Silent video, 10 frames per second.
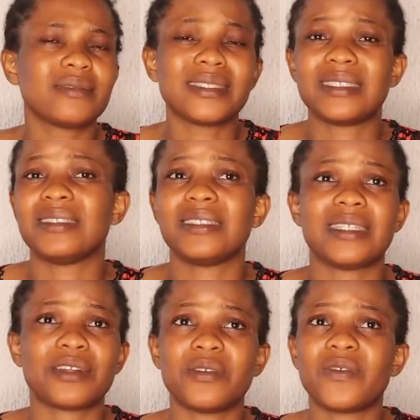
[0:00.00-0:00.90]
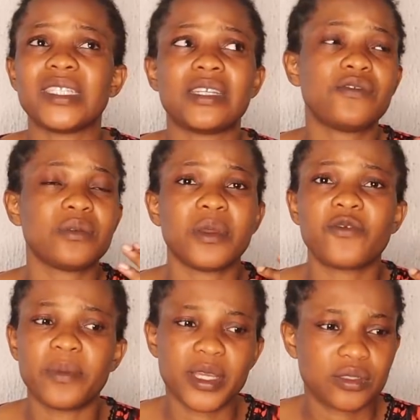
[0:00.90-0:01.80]
This is the sacrifice I have to
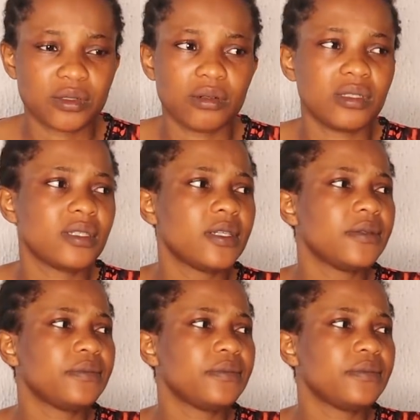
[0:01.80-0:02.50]
make for my son.